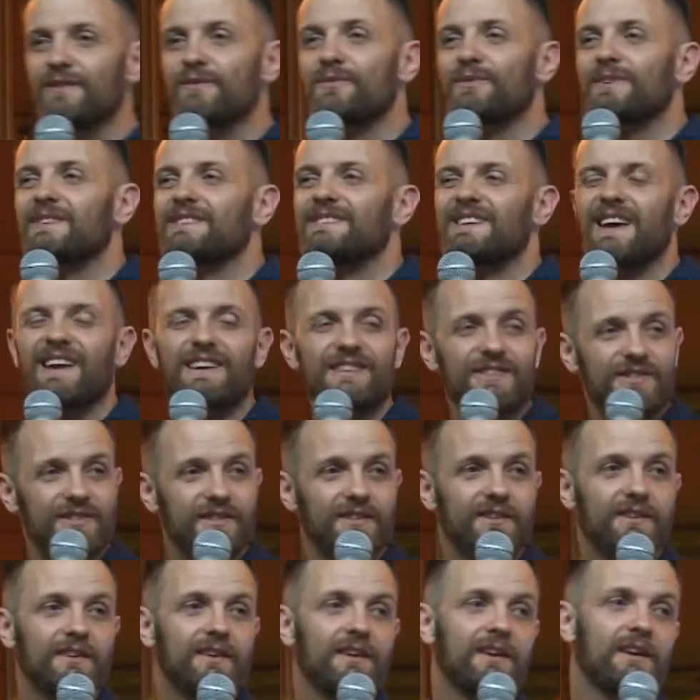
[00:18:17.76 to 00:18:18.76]
an
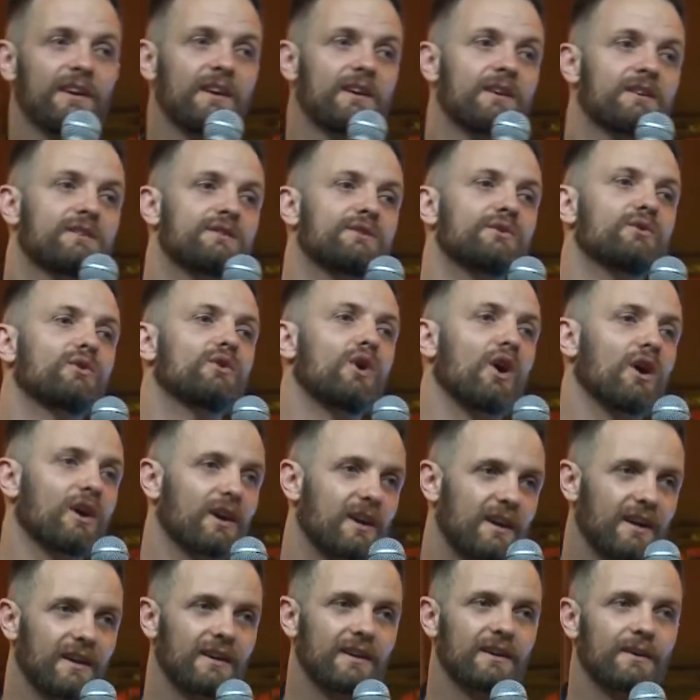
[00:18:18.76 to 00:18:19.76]
invitation to
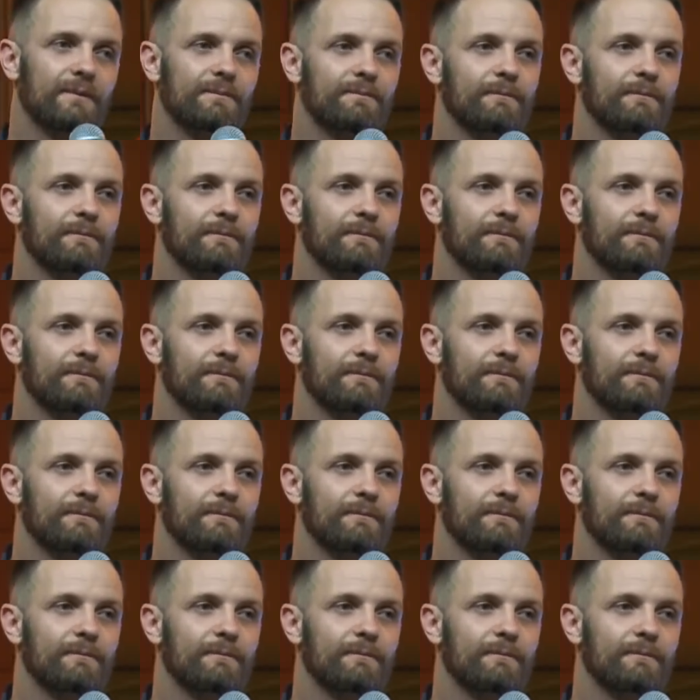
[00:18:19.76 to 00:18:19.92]
conquer,